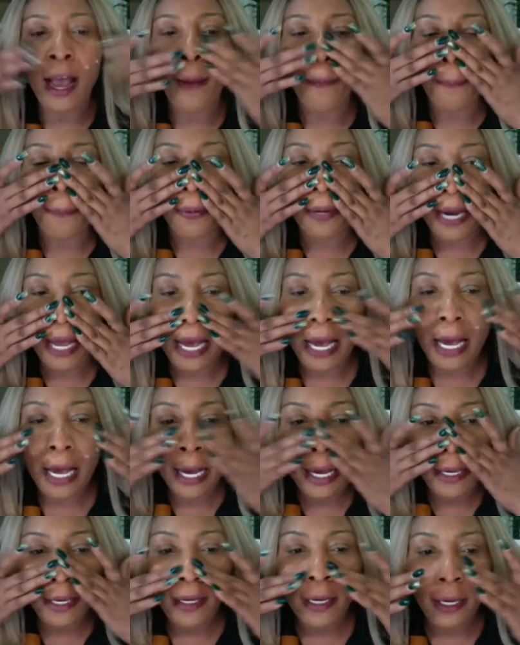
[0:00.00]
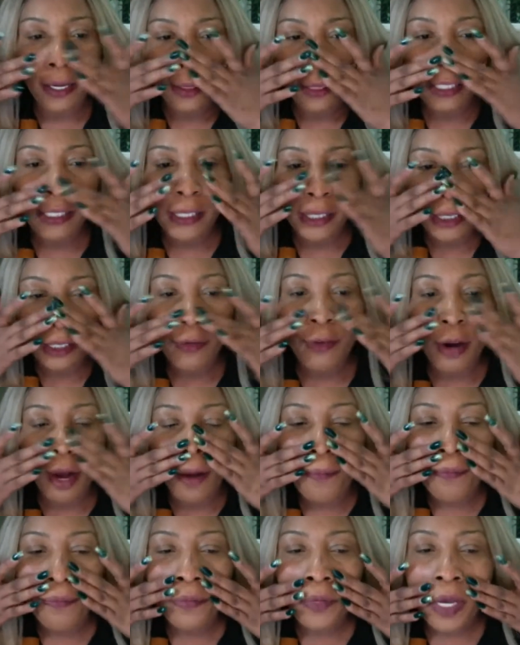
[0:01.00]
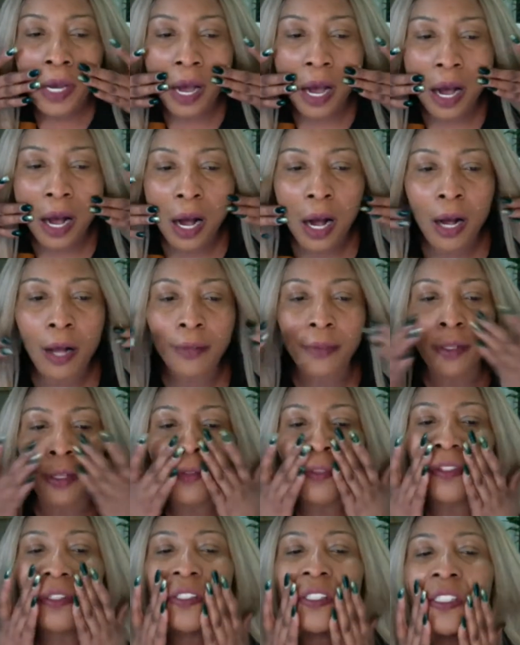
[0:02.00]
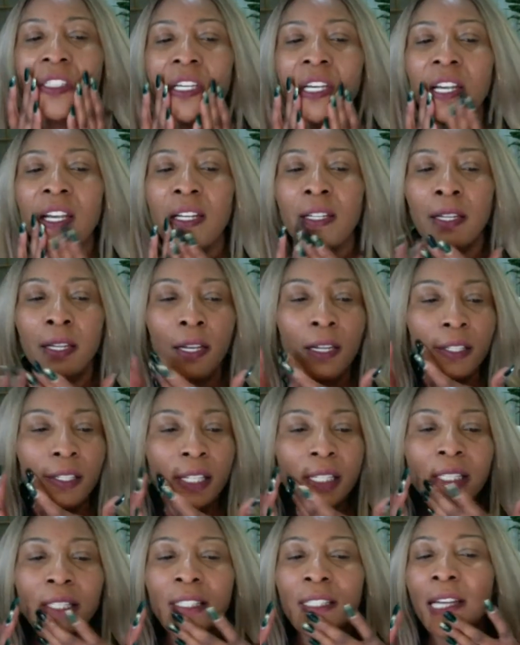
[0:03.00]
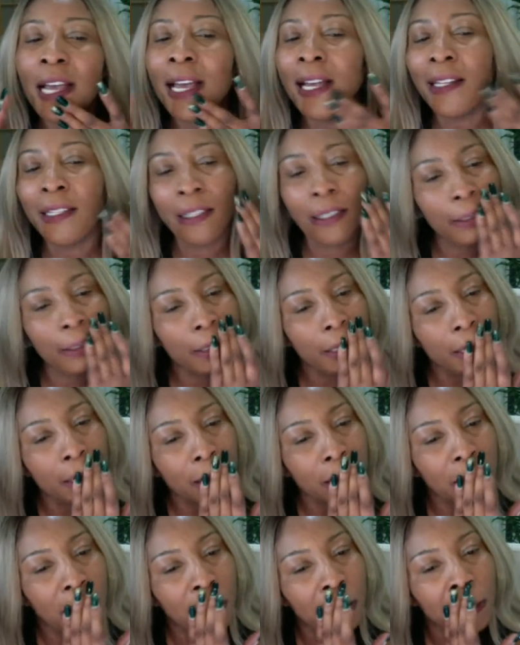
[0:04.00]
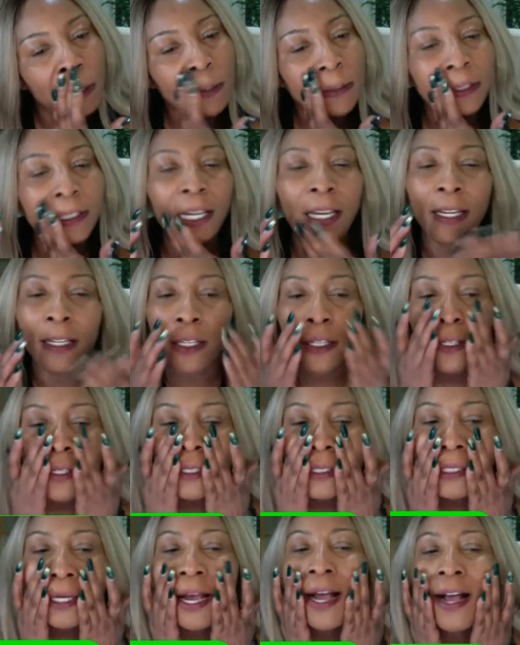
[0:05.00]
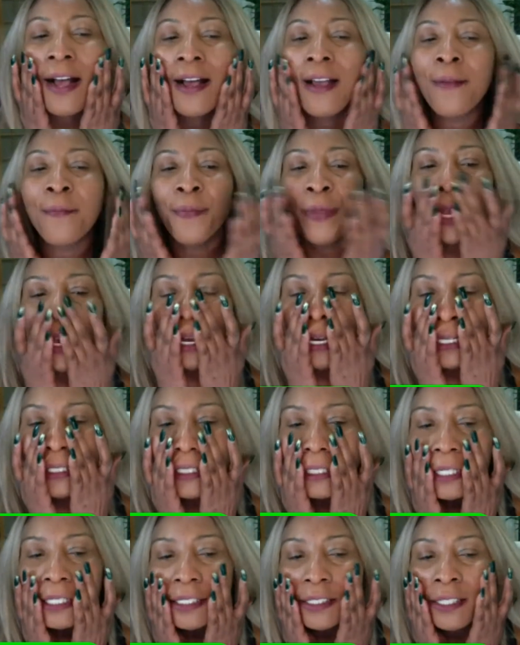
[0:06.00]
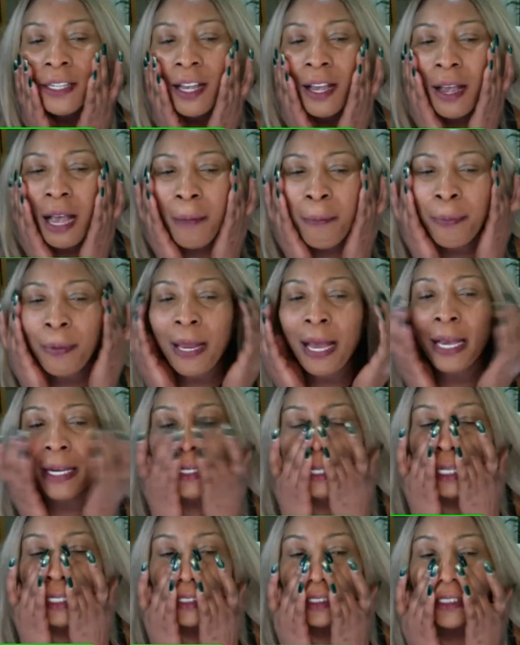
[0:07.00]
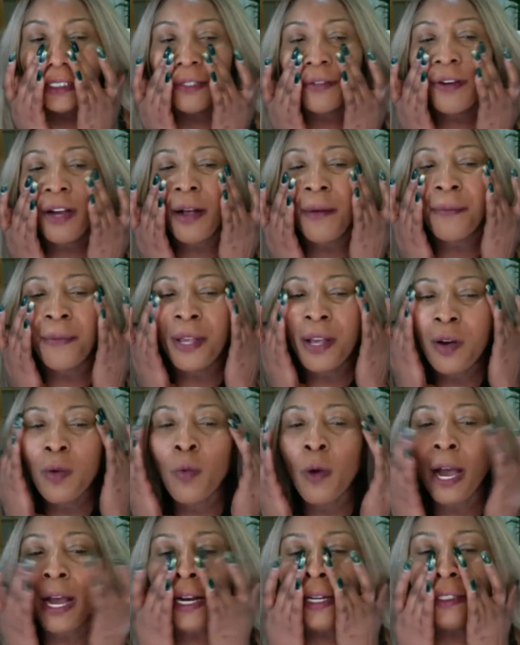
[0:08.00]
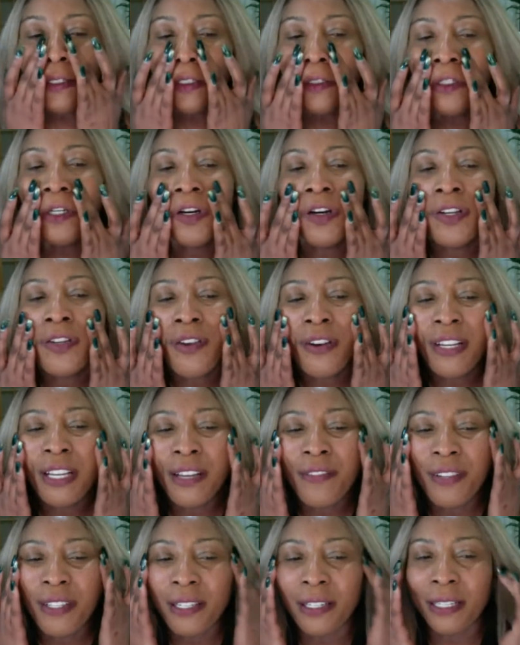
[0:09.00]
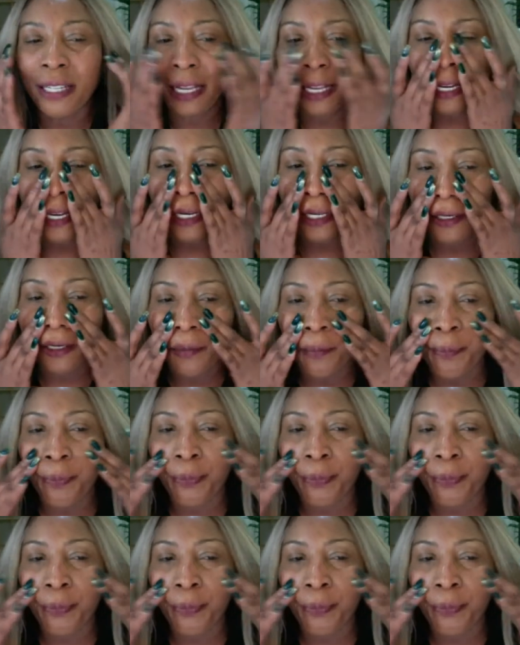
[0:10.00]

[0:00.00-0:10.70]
apply the serum on the skin. Just gentle, just, you know, take your time and just apply that serum while you know you're giving it a little